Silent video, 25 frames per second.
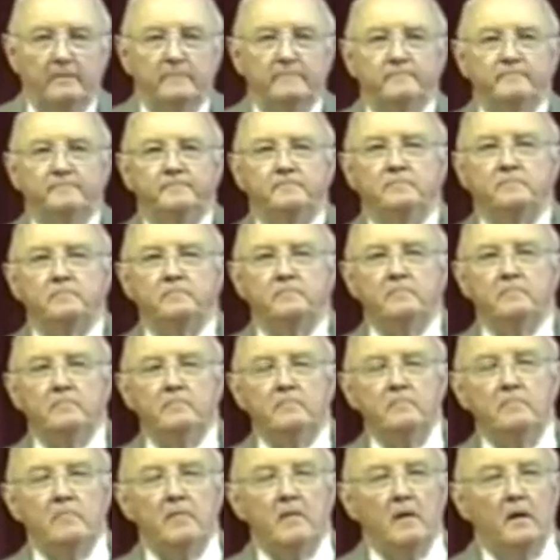Right.
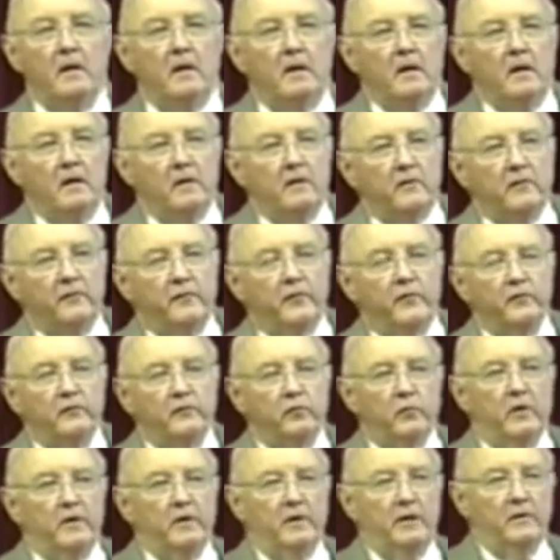The
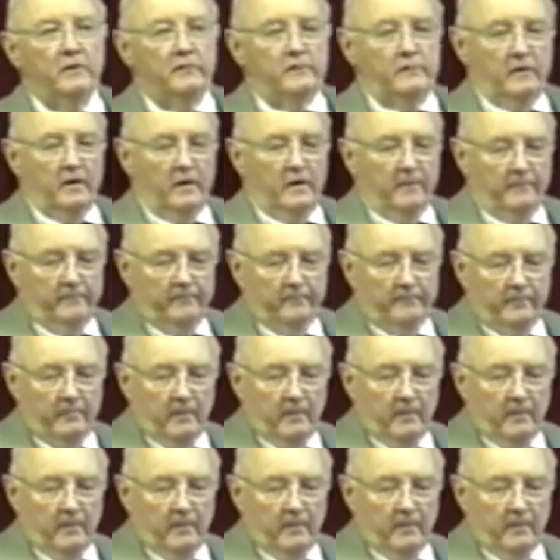first one is a